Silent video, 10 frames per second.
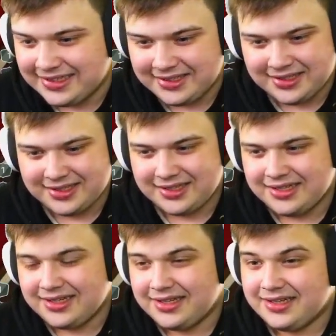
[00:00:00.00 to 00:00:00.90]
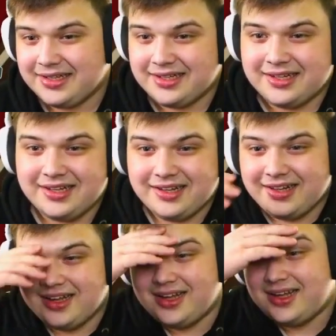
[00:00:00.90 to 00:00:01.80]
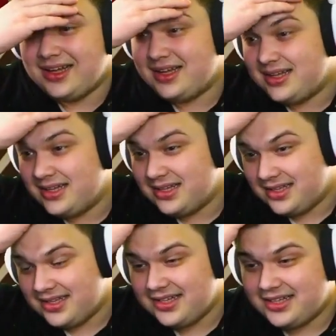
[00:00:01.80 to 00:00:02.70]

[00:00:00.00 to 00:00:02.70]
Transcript: [no speech]